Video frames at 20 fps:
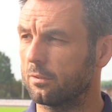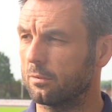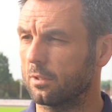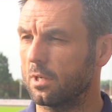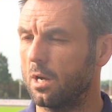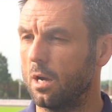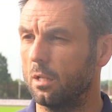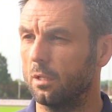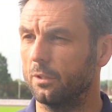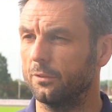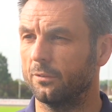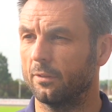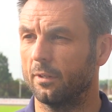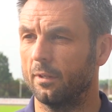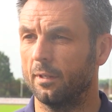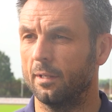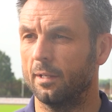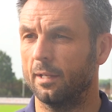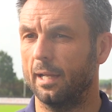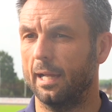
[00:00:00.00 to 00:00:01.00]
Colin.
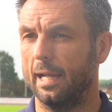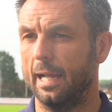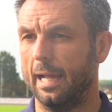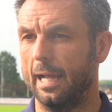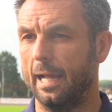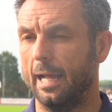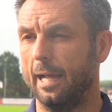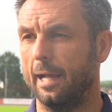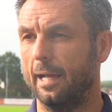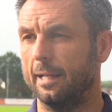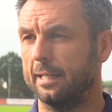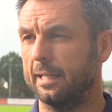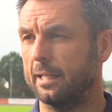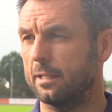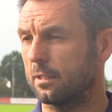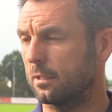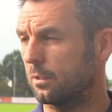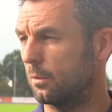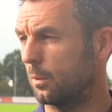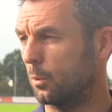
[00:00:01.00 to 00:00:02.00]
And he
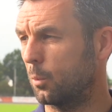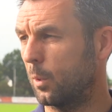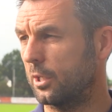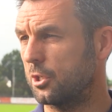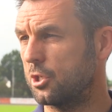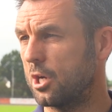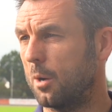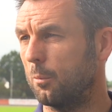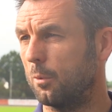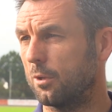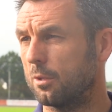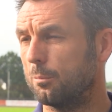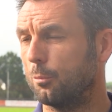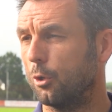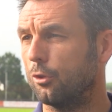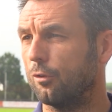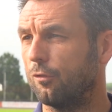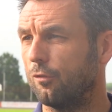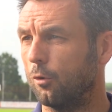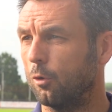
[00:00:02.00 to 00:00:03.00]
had a quick chat with him
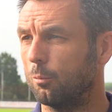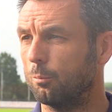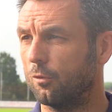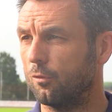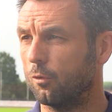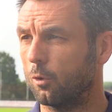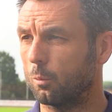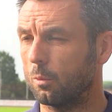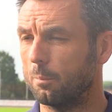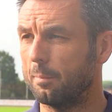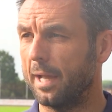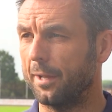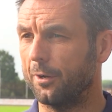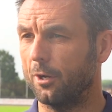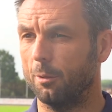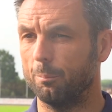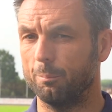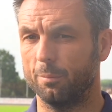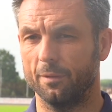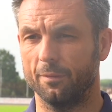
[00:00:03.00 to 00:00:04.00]
on the phone before we met
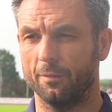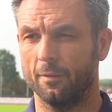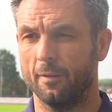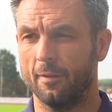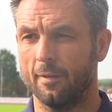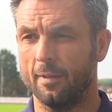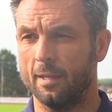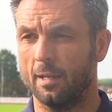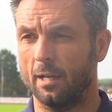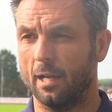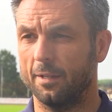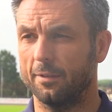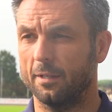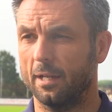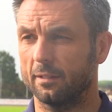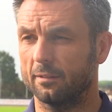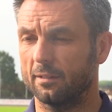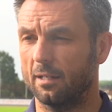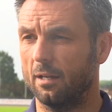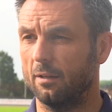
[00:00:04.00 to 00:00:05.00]
up, and
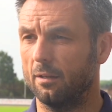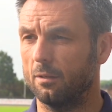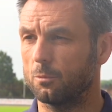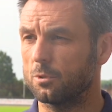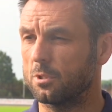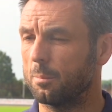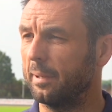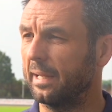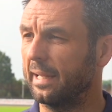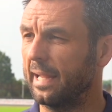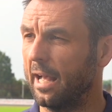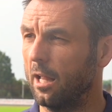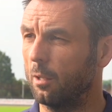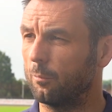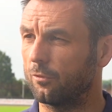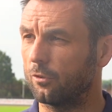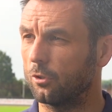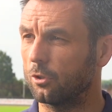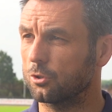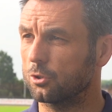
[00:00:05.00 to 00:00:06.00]
that was a big
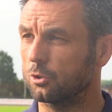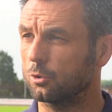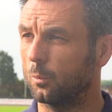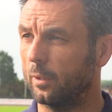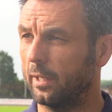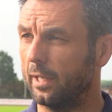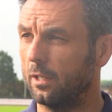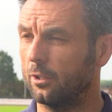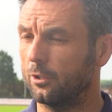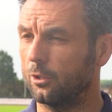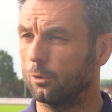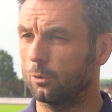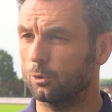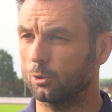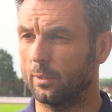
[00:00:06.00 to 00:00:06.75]
help for us as well, you know.